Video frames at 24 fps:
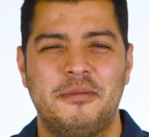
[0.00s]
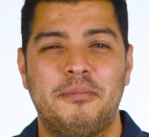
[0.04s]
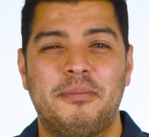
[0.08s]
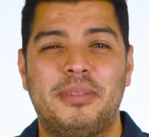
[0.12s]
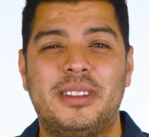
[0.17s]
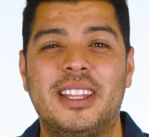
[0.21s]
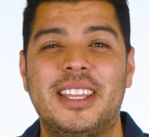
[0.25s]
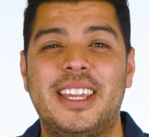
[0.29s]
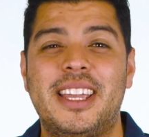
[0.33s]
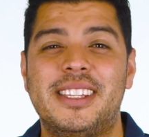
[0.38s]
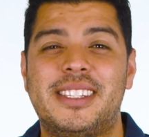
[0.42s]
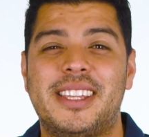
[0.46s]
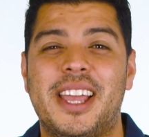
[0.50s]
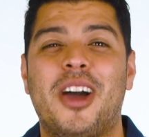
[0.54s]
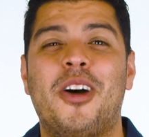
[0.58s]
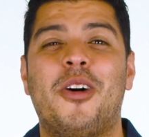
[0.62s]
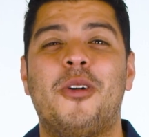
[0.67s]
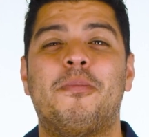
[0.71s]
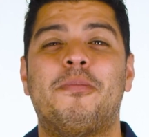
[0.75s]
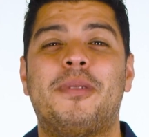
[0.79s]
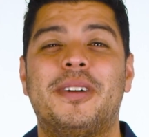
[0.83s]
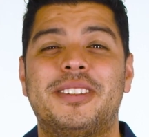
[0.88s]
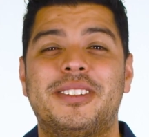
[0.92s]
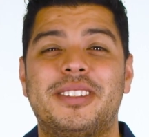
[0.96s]
Please
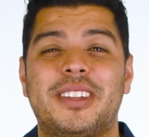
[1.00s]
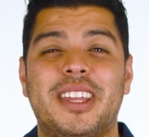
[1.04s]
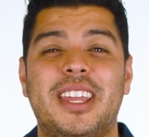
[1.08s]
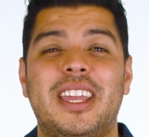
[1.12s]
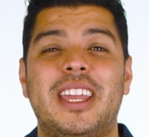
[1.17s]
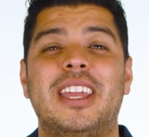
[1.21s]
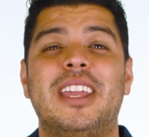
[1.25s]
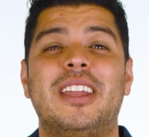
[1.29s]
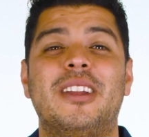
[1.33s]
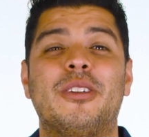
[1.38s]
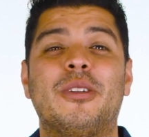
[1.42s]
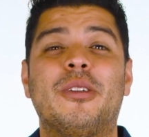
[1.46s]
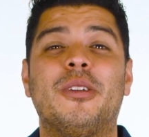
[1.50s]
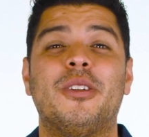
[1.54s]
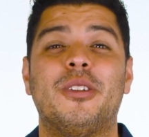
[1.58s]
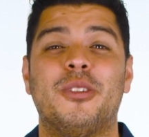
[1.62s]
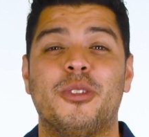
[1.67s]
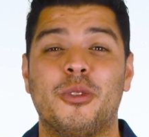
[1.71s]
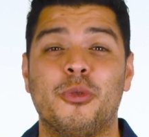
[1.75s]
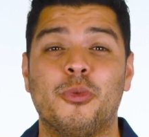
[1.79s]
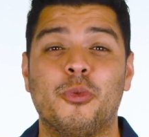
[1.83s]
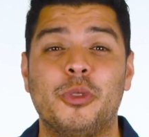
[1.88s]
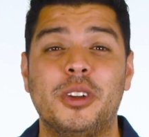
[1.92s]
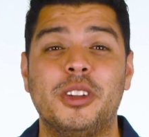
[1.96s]
help us hear
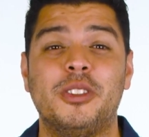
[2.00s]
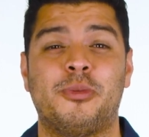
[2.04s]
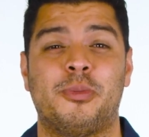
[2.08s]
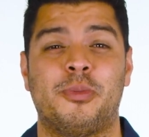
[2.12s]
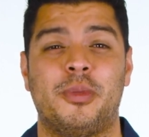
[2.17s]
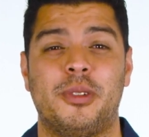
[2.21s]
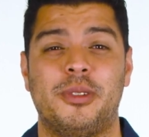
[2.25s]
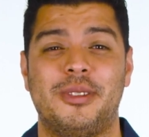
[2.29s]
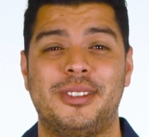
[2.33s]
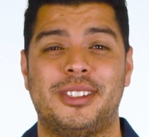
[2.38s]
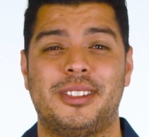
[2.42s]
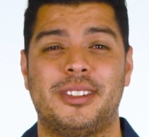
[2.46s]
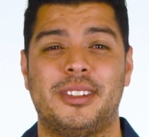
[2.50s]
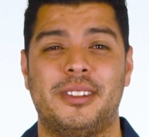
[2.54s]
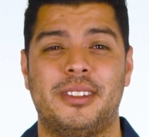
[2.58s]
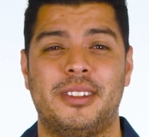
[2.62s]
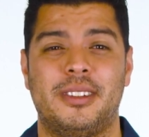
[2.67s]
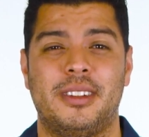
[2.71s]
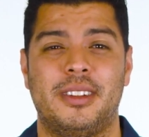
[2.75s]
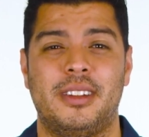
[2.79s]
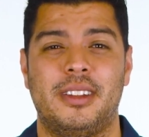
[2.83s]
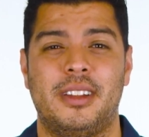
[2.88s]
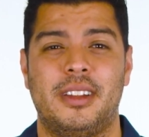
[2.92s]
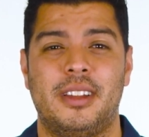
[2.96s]
your whispers.
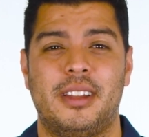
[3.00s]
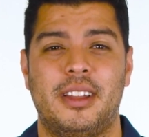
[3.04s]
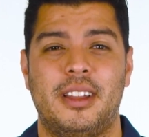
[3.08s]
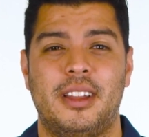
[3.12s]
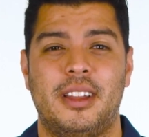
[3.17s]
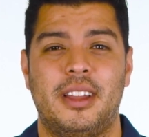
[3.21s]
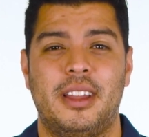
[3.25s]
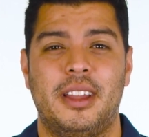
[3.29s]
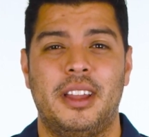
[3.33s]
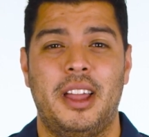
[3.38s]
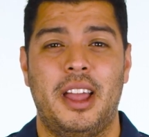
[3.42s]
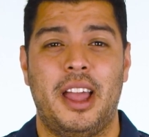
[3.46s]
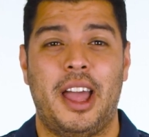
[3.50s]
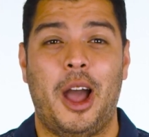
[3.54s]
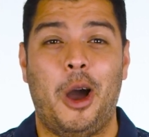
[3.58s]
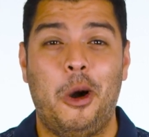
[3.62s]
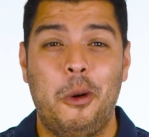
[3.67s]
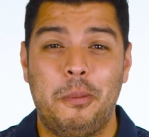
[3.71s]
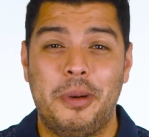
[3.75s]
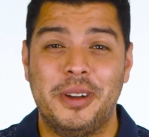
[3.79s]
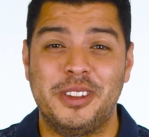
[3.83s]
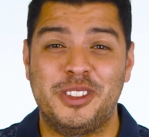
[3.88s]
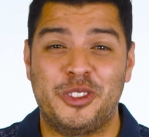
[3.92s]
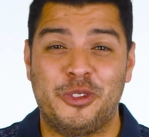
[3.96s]

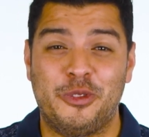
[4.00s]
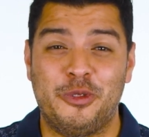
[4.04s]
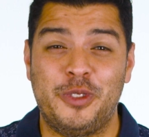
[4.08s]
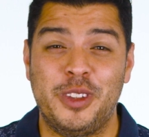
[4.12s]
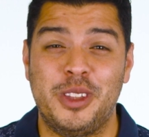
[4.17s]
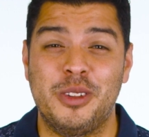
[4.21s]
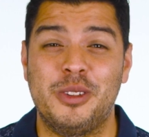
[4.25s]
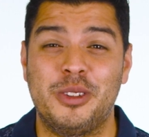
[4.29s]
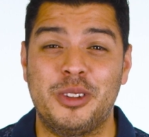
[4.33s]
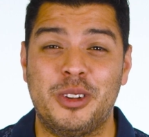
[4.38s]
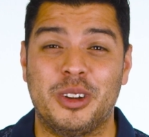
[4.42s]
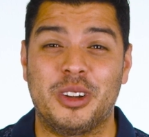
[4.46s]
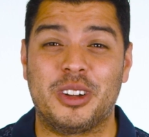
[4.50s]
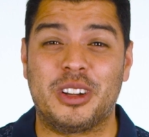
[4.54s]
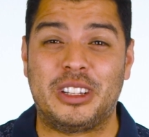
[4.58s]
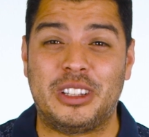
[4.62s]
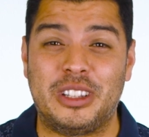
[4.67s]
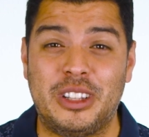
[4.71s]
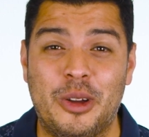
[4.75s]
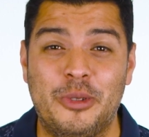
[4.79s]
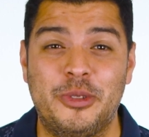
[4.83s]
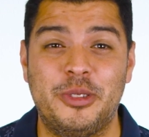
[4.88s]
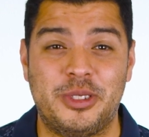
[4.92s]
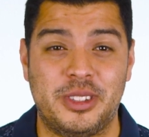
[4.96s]
Help us feel your
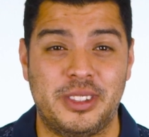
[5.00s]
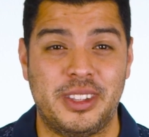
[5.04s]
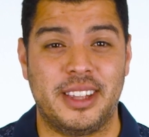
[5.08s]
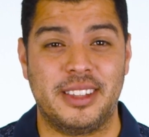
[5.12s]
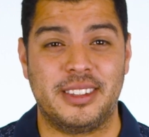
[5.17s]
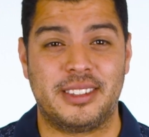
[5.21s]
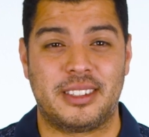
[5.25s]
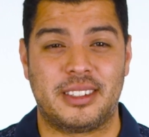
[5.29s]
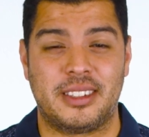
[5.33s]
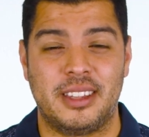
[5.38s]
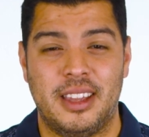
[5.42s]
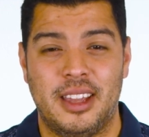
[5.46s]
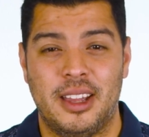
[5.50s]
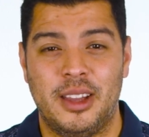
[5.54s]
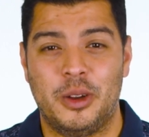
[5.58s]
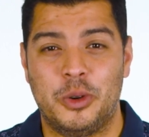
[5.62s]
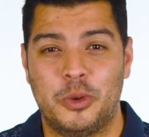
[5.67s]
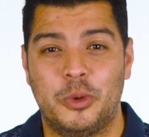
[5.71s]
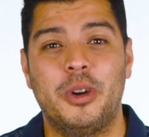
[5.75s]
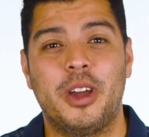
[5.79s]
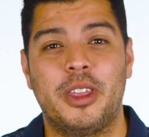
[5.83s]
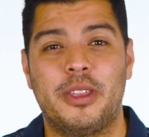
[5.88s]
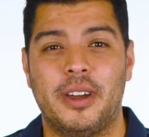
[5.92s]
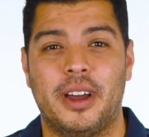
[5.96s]
closeness
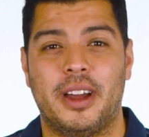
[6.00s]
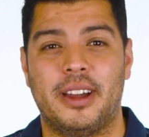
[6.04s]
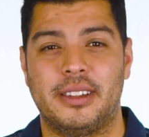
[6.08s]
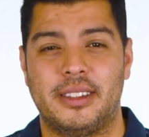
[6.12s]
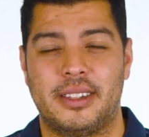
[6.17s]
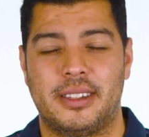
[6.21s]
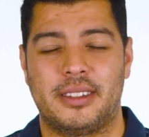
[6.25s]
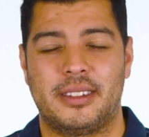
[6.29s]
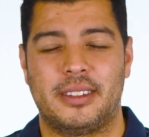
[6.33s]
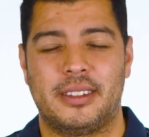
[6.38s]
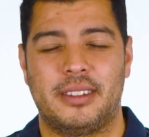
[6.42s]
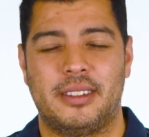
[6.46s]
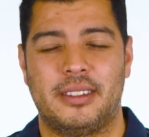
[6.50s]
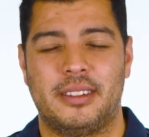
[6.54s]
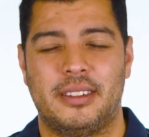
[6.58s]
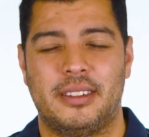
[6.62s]
with us.